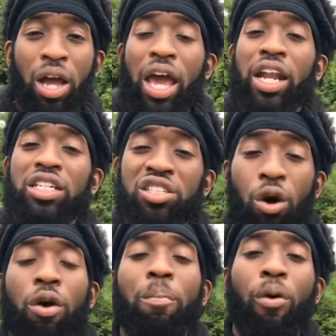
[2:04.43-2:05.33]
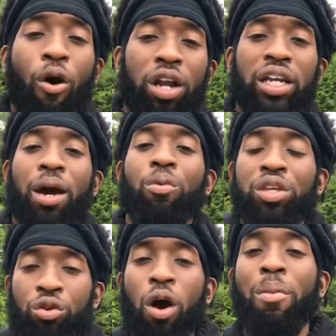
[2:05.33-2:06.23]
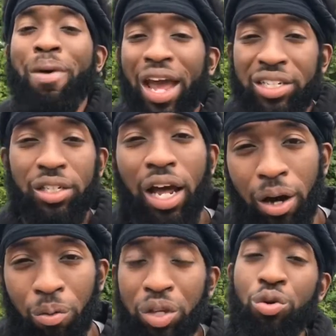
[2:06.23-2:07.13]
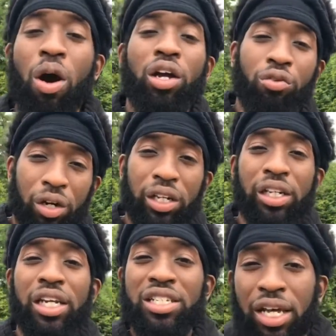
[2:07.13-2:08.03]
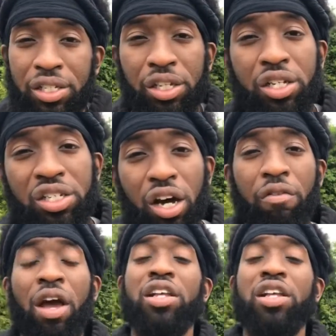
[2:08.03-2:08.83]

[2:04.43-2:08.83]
And it's so important that when you are maxing out, when you are critically assessing yourself to